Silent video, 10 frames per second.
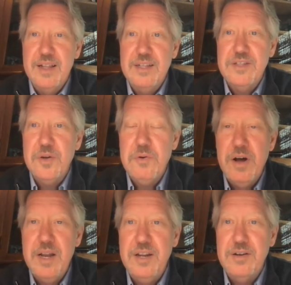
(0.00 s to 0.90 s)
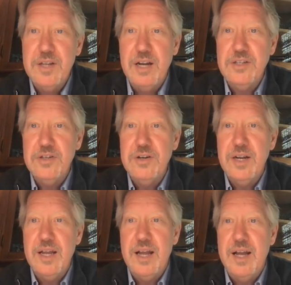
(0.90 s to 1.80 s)
let's go on here
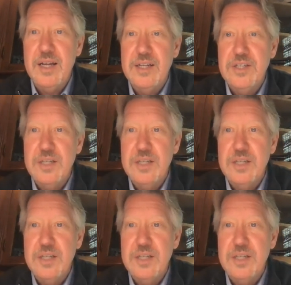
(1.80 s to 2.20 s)
dr uh,